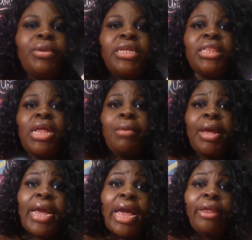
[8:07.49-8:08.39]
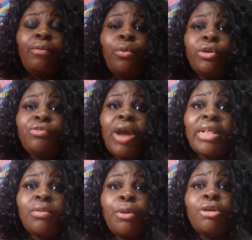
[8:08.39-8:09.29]
but this time I got it for dry
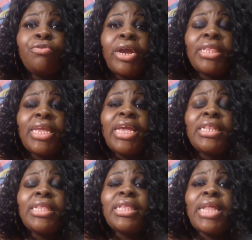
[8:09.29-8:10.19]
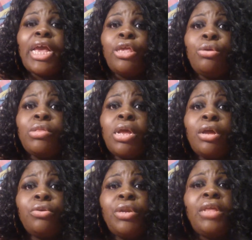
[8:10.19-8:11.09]
to very dry skin, since I use it
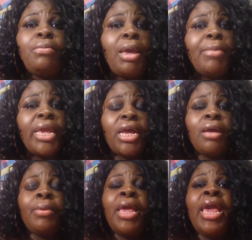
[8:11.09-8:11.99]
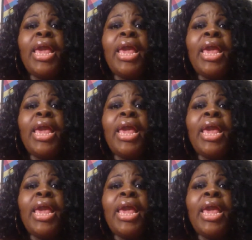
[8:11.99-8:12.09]
underneath my makeup,